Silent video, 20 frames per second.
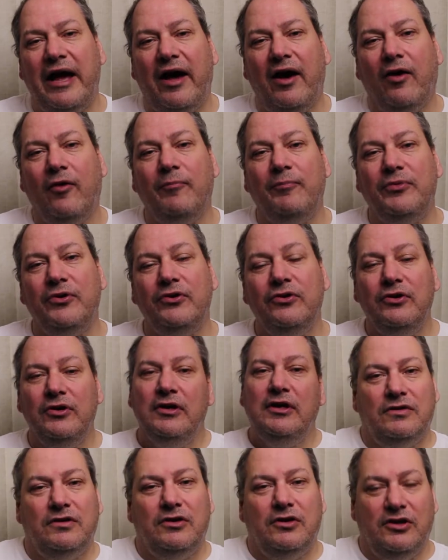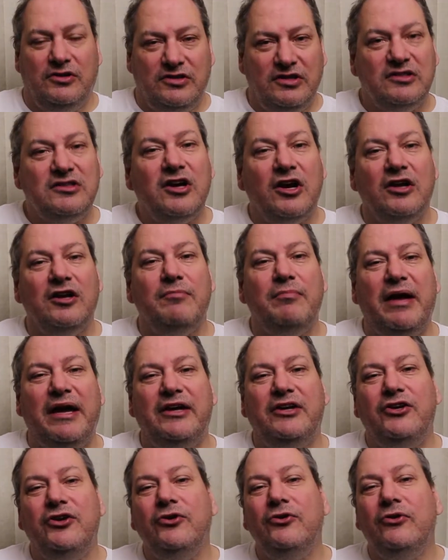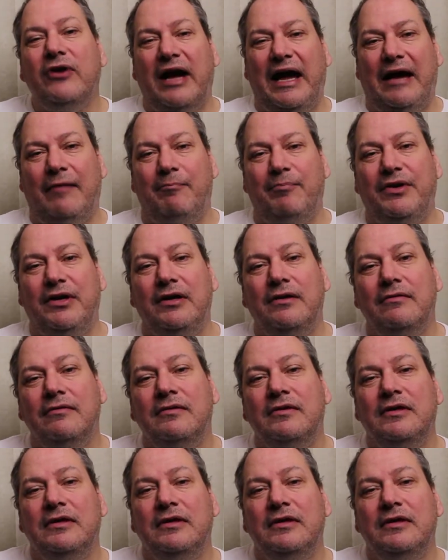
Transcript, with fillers: help you because it's going to make you happy